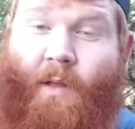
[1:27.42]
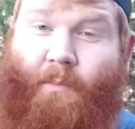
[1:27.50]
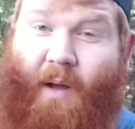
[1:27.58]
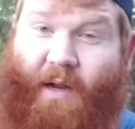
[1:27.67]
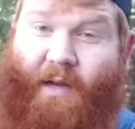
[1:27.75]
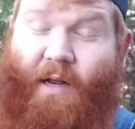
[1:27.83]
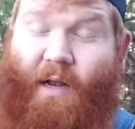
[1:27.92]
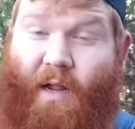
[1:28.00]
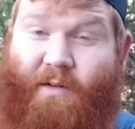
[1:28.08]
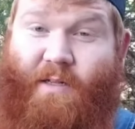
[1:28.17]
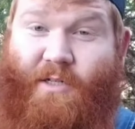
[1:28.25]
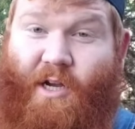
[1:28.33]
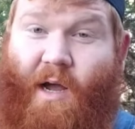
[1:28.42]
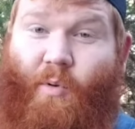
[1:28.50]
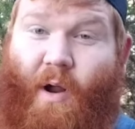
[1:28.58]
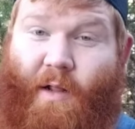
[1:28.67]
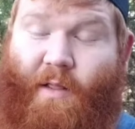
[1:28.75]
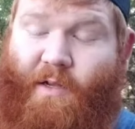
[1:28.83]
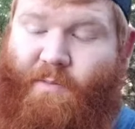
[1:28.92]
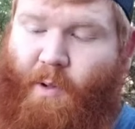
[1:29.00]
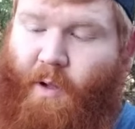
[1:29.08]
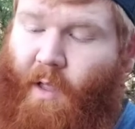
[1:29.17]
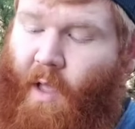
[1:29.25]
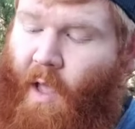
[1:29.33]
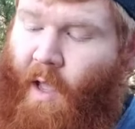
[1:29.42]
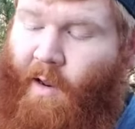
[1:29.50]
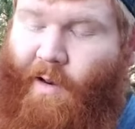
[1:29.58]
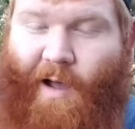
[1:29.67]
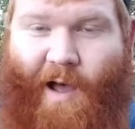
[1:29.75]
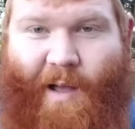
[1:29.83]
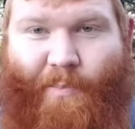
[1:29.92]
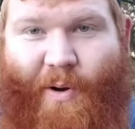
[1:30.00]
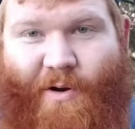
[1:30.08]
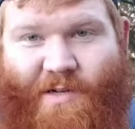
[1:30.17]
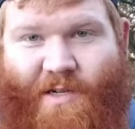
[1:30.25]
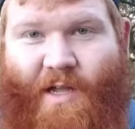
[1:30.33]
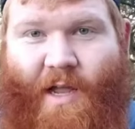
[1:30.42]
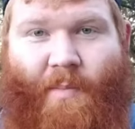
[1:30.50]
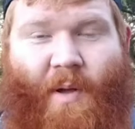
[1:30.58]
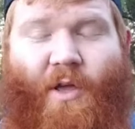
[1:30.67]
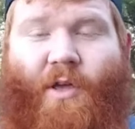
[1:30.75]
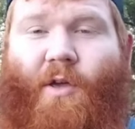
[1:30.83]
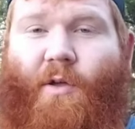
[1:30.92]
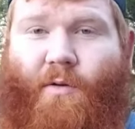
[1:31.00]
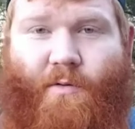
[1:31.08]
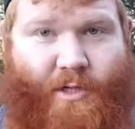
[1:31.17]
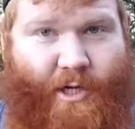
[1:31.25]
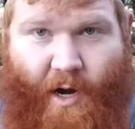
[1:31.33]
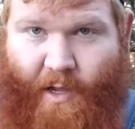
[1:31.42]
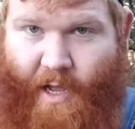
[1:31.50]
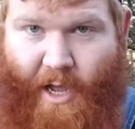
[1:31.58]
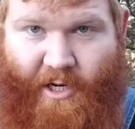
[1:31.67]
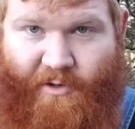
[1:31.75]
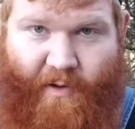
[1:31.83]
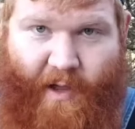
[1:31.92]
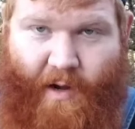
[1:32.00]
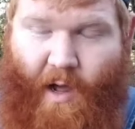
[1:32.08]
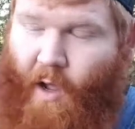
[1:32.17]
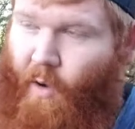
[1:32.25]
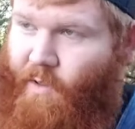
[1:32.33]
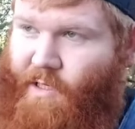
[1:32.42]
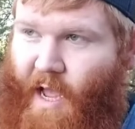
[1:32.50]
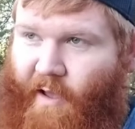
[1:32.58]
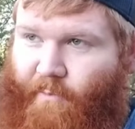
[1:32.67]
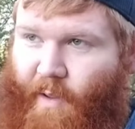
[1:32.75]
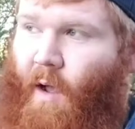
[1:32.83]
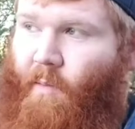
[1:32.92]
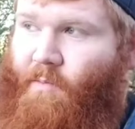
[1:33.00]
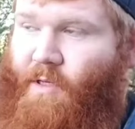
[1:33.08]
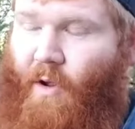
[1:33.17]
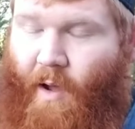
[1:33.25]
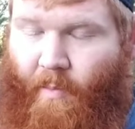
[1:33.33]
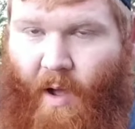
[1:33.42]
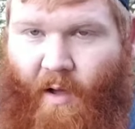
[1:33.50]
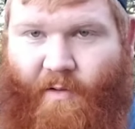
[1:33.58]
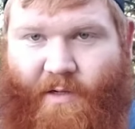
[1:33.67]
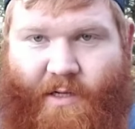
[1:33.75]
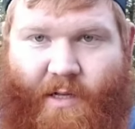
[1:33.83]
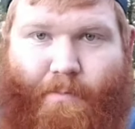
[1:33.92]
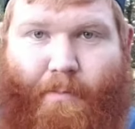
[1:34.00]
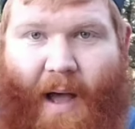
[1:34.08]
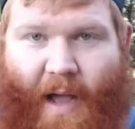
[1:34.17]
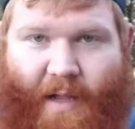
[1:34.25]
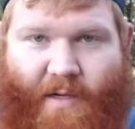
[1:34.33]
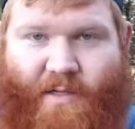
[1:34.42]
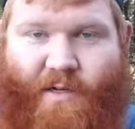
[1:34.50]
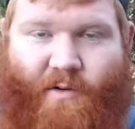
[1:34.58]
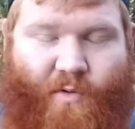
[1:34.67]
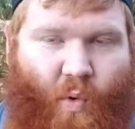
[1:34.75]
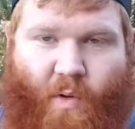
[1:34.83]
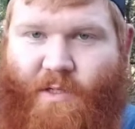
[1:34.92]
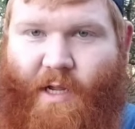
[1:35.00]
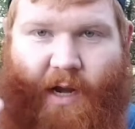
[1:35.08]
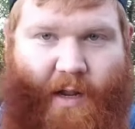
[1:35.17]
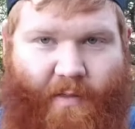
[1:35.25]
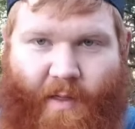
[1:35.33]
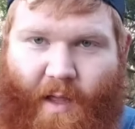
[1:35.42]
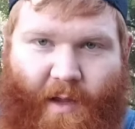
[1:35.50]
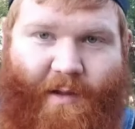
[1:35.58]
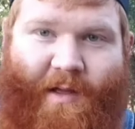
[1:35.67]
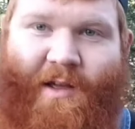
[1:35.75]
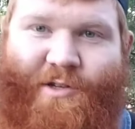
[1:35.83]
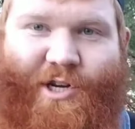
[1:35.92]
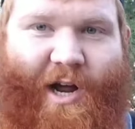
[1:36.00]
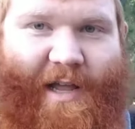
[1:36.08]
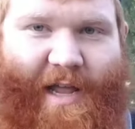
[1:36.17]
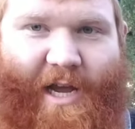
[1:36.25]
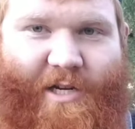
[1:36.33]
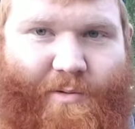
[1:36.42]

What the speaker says: but he did an excellent job writing this book. Now, I personally am a huge Johnny Cash fan. I always have been, so I'm obviously biased towards anything Johnny Cash